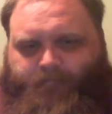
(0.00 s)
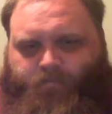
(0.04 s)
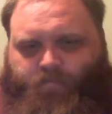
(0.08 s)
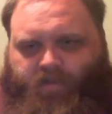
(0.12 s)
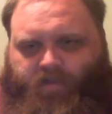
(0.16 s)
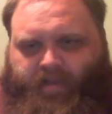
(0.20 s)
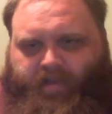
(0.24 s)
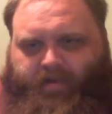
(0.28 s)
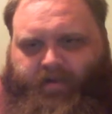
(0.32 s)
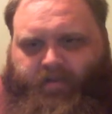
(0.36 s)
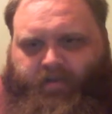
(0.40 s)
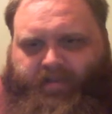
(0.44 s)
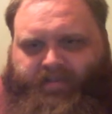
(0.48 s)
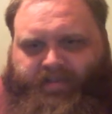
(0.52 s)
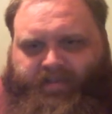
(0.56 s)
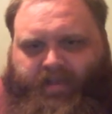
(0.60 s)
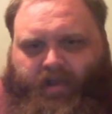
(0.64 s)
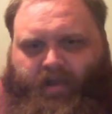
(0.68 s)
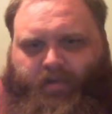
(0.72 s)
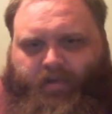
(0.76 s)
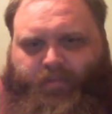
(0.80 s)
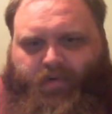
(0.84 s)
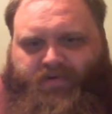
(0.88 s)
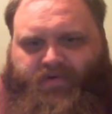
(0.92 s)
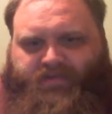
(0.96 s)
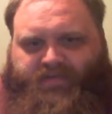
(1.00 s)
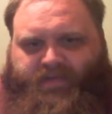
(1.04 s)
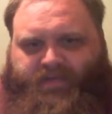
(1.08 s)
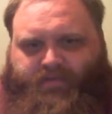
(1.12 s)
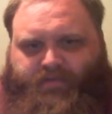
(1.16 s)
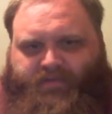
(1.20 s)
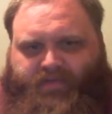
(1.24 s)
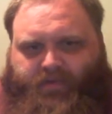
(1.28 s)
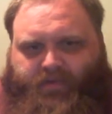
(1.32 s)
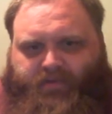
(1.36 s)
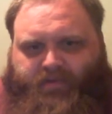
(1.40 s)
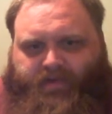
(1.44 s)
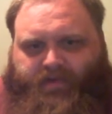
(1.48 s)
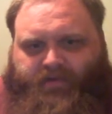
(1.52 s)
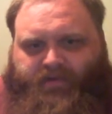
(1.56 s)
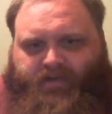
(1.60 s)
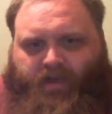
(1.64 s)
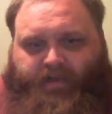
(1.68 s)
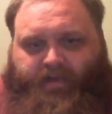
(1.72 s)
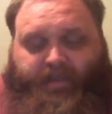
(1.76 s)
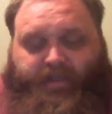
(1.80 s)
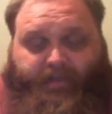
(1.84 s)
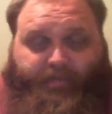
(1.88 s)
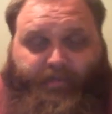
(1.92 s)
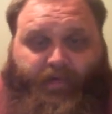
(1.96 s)
like the odd person that was out there
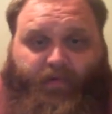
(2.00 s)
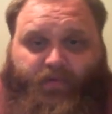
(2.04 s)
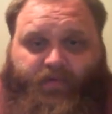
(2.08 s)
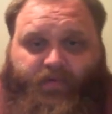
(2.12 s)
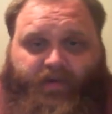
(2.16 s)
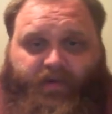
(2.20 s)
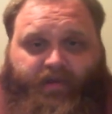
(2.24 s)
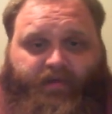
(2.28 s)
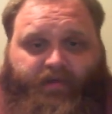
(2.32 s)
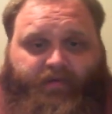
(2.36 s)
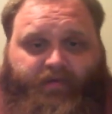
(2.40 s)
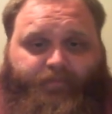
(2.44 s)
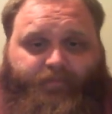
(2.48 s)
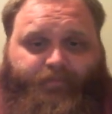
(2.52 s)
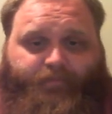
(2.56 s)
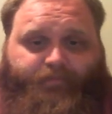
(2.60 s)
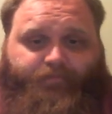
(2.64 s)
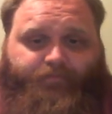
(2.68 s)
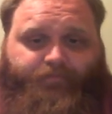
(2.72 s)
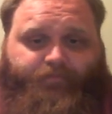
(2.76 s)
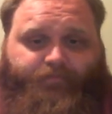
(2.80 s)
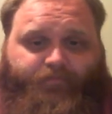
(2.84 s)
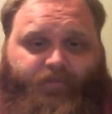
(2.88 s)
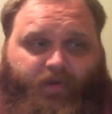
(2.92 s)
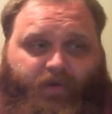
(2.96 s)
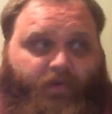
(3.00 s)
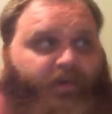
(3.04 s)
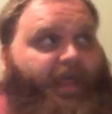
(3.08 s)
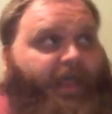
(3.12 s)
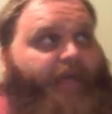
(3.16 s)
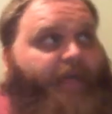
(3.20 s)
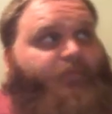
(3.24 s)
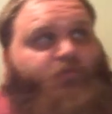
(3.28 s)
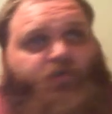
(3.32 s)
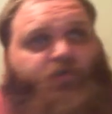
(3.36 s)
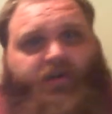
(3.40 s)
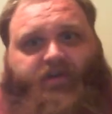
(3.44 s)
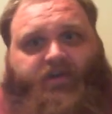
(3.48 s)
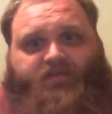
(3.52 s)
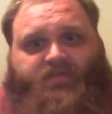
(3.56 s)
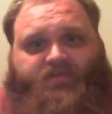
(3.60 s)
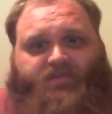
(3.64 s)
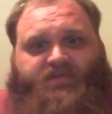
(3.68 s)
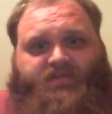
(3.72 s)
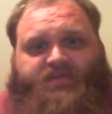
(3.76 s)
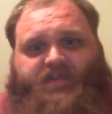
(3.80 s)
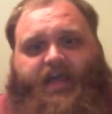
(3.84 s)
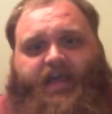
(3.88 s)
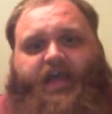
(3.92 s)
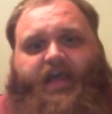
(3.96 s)
talking about, chemtrails
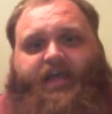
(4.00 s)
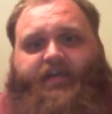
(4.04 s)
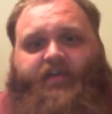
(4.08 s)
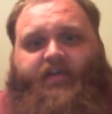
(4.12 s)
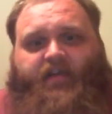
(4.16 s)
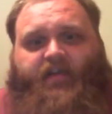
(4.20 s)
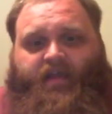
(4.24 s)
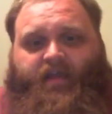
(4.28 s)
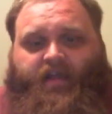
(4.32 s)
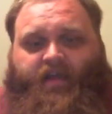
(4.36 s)
in the sky.